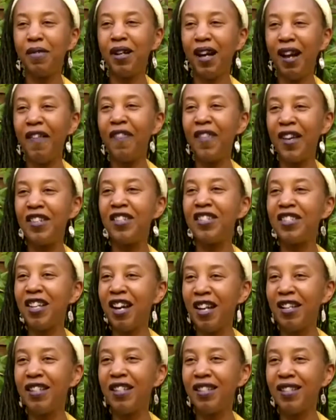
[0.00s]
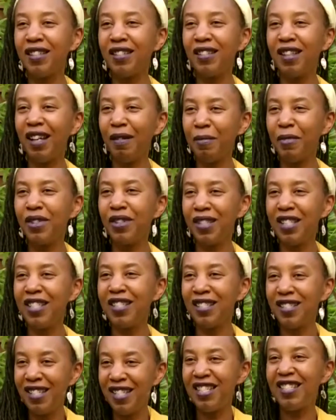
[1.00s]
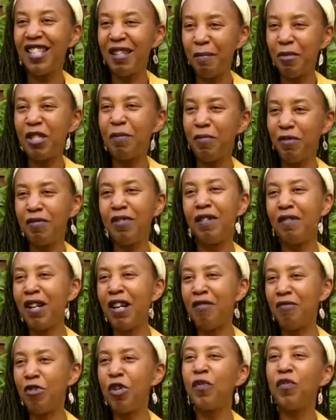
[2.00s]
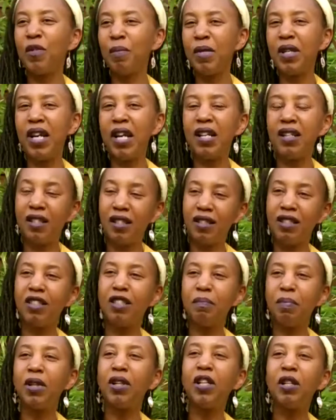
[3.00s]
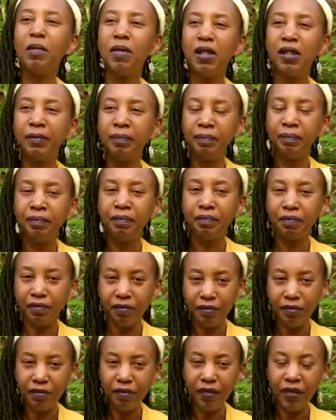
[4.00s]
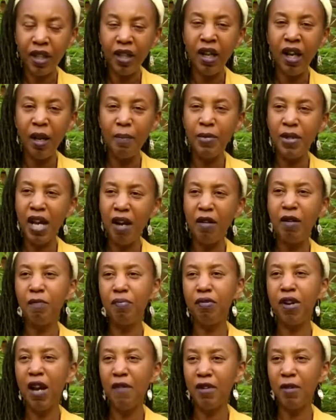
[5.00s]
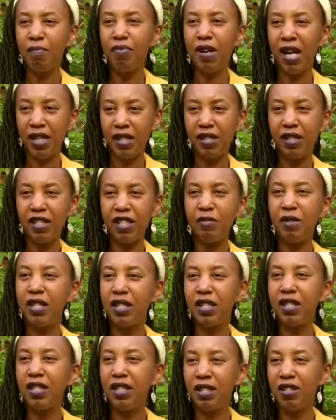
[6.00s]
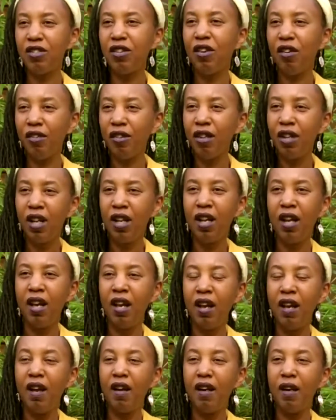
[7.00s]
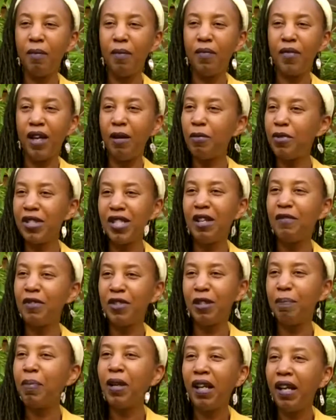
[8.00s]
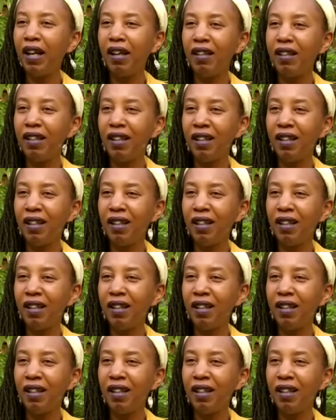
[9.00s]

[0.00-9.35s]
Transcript: and then decided this seems to be the right route for me, did the diploma. I'm now in private practice 20 years on. That was never the plan.